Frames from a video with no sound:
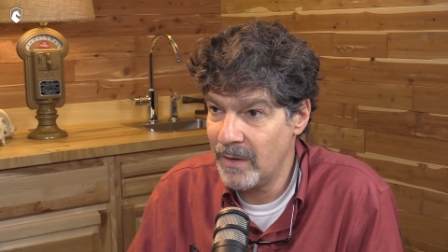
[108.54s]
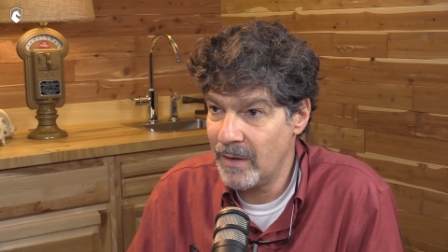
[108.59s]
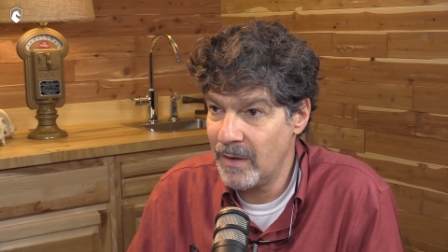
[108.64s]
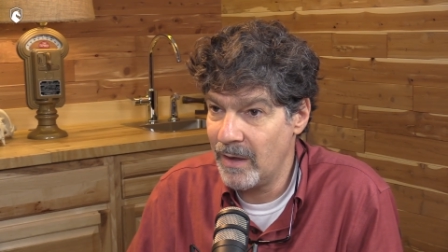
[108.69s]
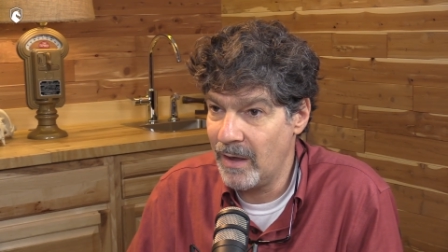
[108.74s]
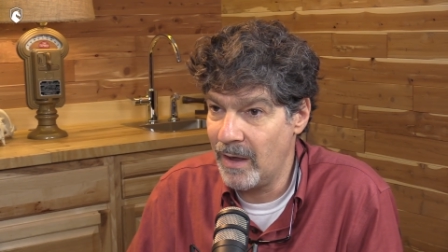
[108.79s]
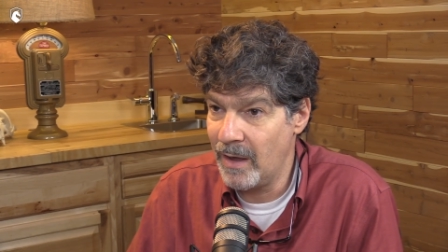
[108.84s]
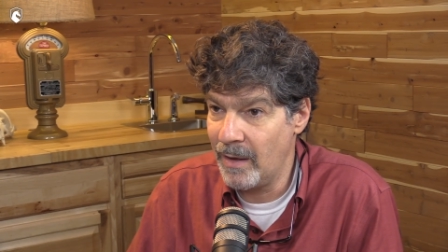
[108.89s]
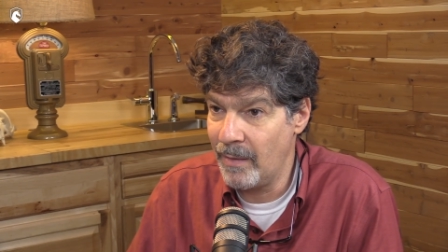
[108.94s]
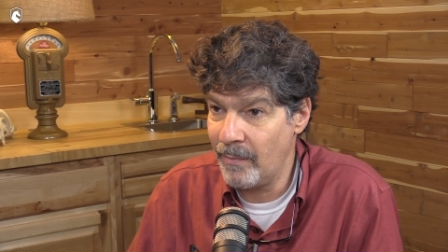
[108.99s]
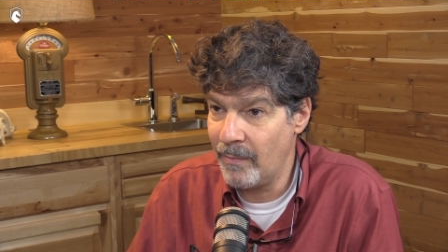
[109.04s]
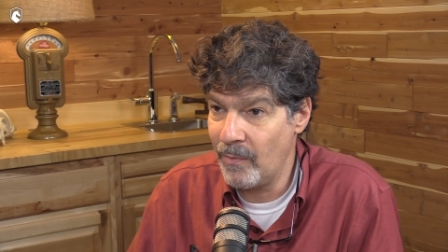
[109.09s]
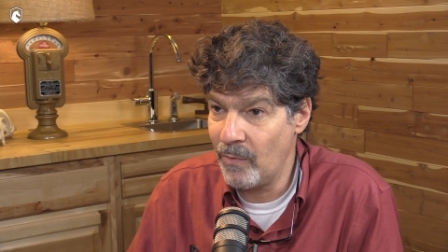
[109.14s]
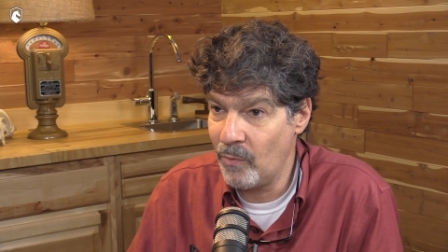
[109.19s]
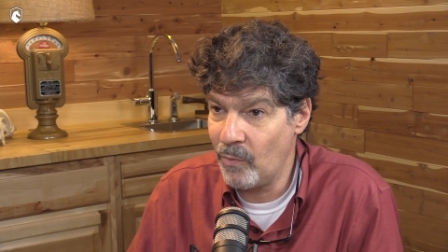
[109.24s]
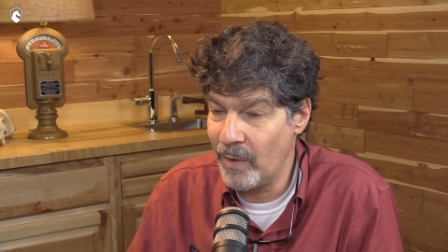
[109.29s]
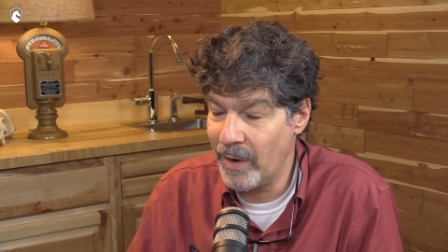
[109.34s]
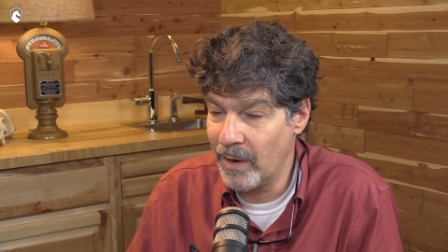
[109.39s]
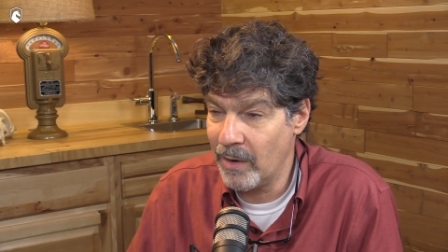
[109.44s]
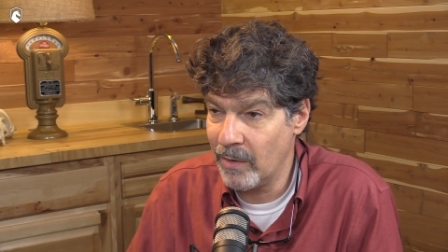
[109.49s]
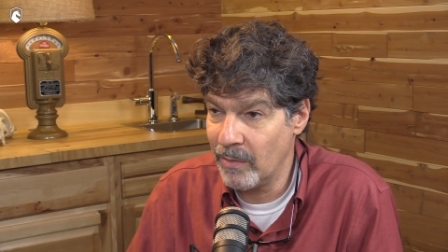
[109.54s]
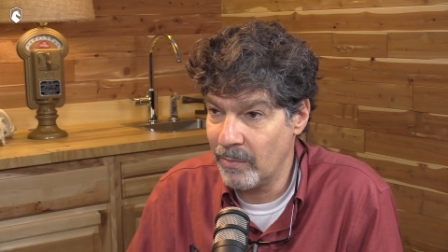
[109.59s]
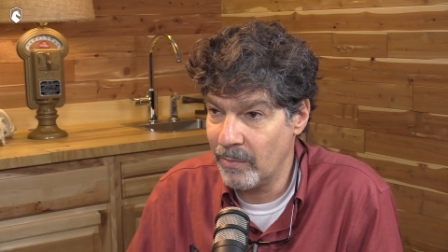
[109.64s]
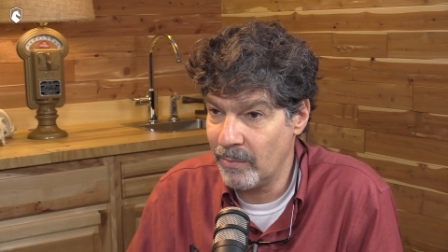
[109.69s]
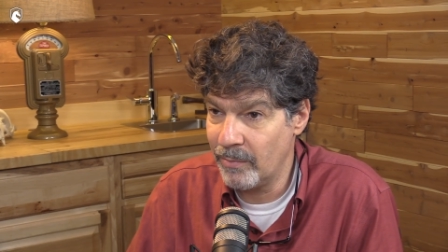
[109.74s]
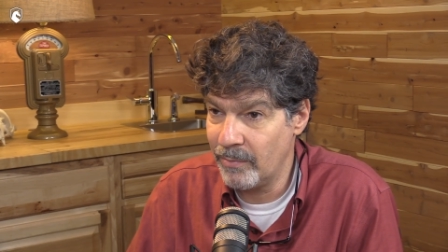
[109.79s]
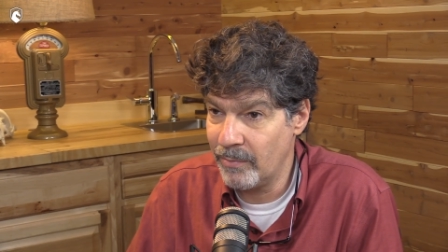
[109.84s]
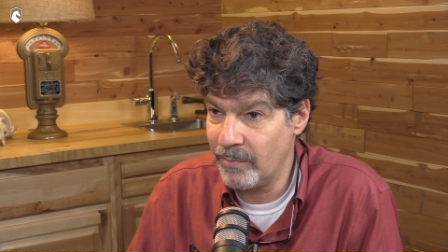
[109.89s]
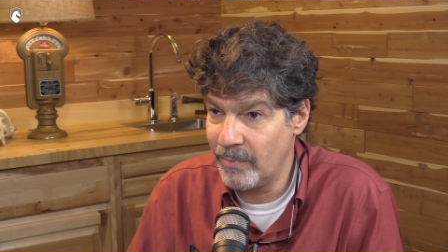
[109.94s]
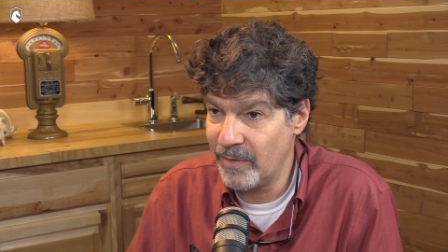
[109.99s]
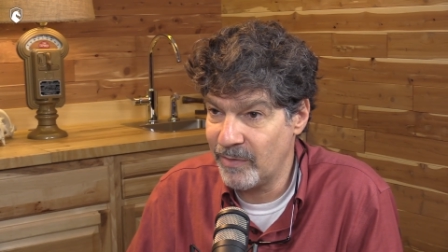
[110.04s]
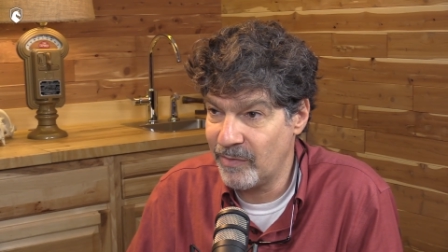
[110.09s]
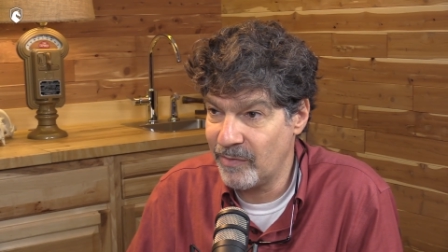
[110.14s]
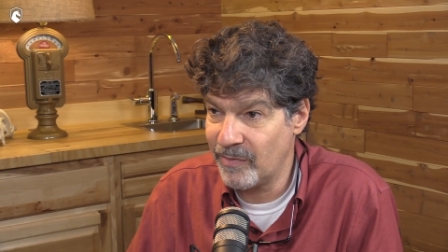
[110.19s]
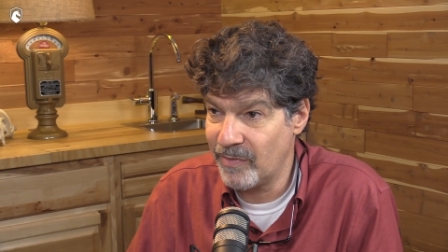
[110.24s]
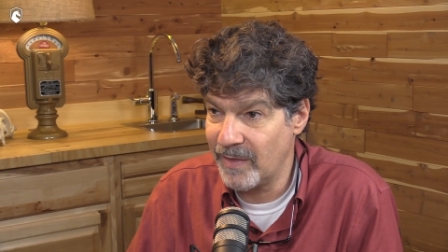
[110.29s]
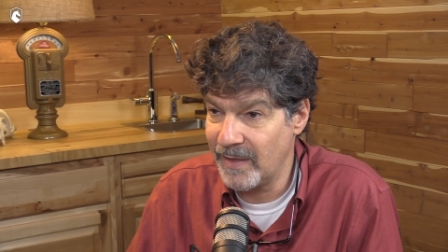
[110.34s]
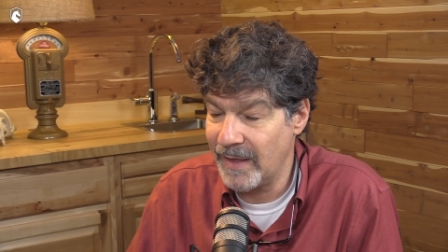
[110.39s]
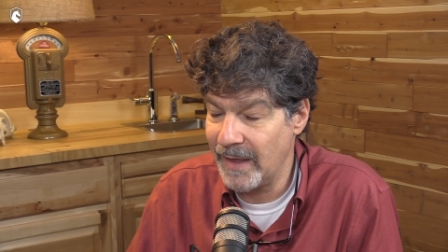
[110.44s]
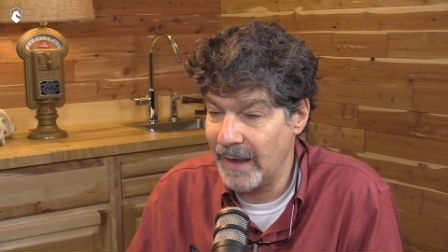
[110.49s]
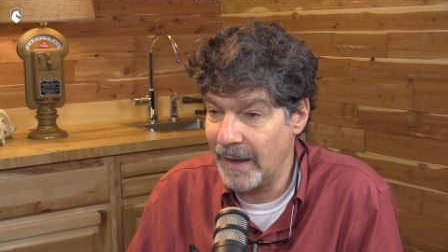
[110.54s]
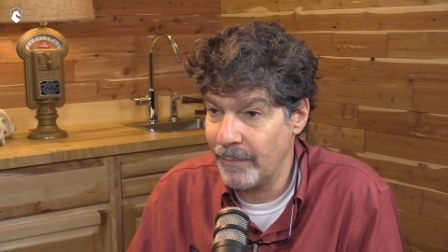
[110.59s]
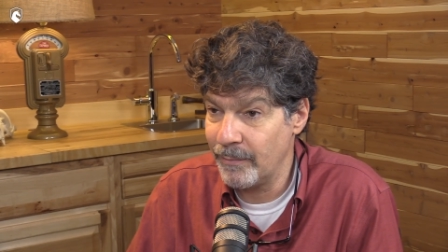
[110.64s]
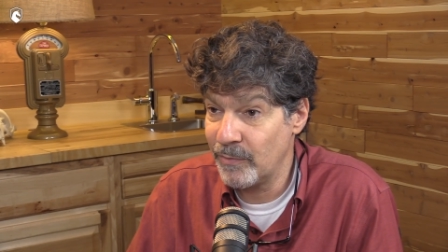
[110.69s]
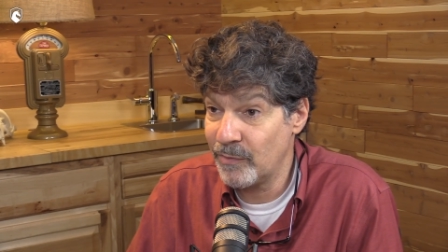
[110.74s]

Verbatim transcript: um, where this is the game.